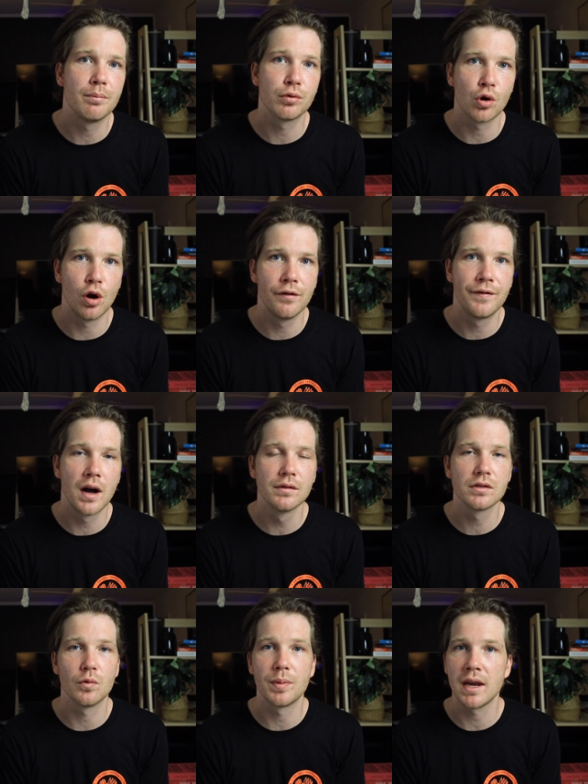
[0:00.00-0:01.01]

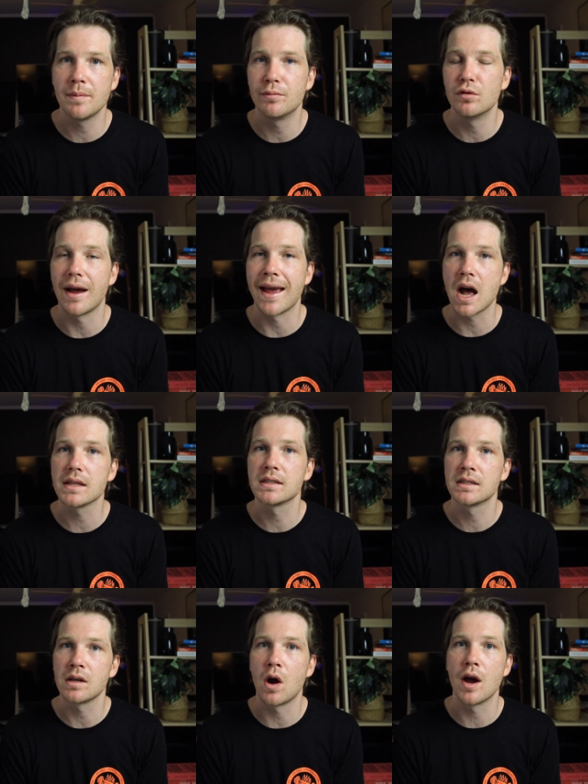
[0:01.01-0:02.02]
profiles or people
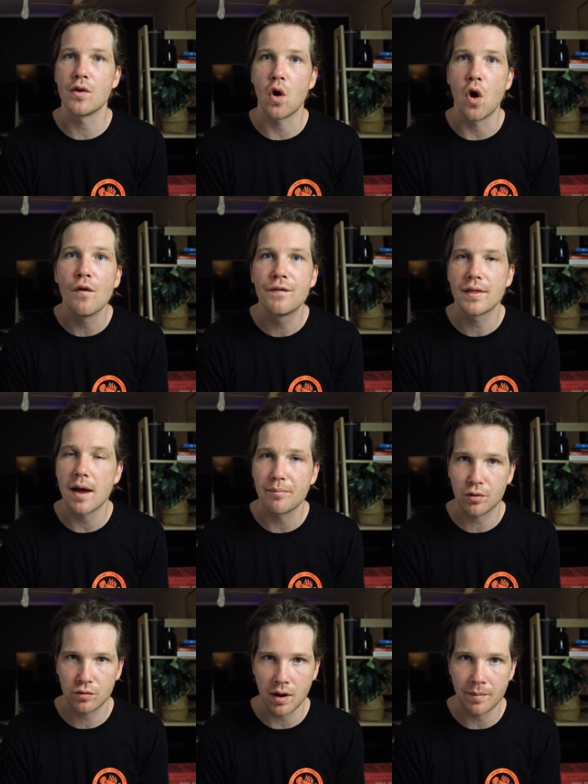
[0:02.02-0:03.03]
outside of
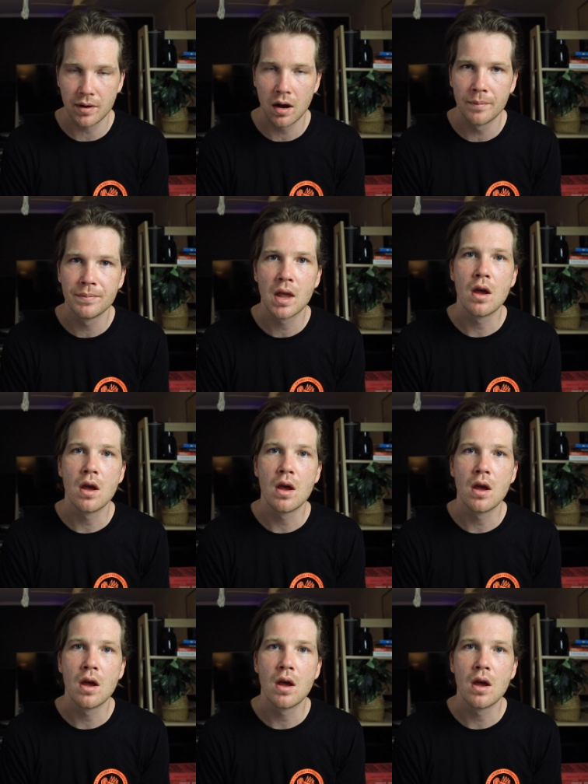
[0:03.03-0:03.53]
that parameter